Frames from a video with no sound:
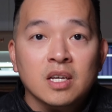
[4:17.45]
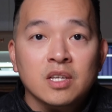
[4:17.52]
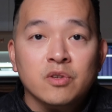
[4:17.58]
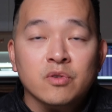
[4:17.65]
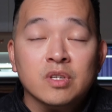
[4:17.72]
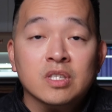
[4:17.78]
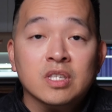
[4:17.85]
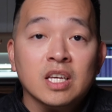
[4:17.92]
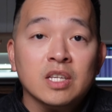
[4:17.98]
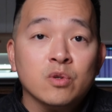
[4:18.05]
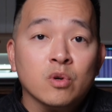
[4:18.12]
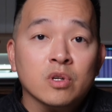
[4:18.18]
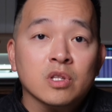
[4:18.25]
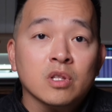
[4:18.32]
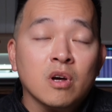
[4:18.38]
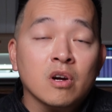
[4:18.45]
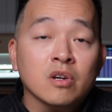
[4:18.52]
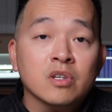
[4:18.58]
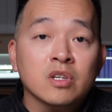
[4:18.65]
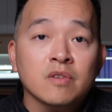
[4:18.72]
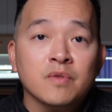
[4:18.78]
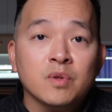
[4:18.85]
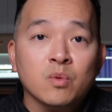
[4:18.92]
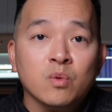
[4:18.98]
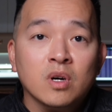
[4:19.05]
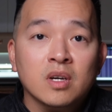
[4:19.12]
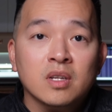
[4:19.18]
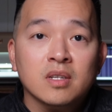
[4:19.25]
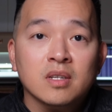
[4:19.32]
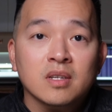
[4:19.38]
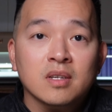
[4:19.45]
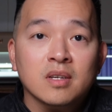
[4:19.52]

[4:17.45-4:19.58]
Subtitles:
You can set yours longer if you want.